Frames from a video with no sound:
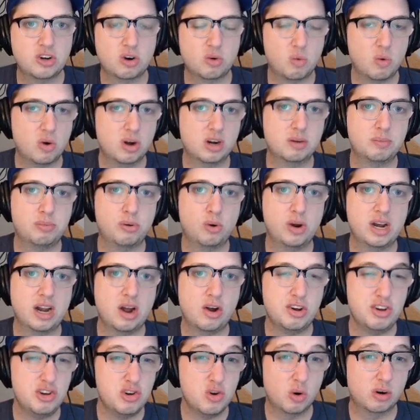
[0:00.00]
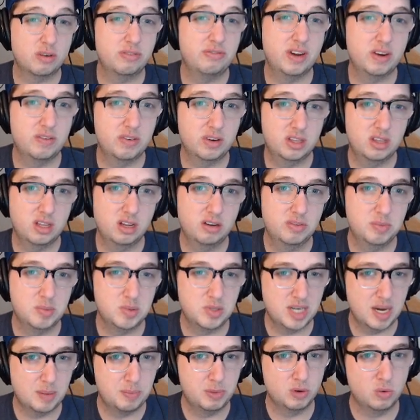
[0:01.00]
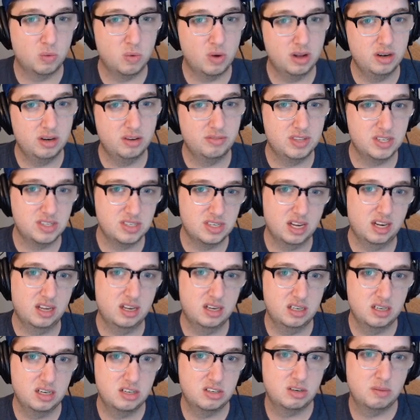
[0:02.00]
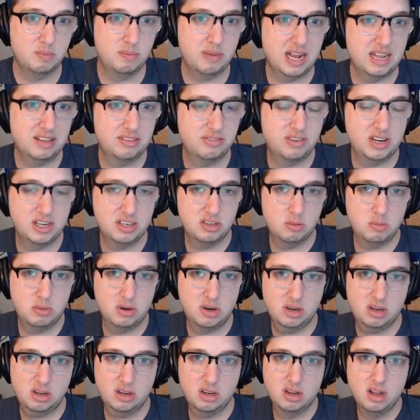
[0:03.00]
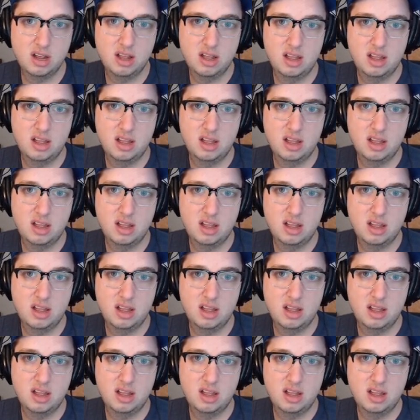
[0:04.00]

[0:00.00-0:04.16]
or wanted to point out your favorite thing from Chapter 1 of the 2nd edition Pathfinder book.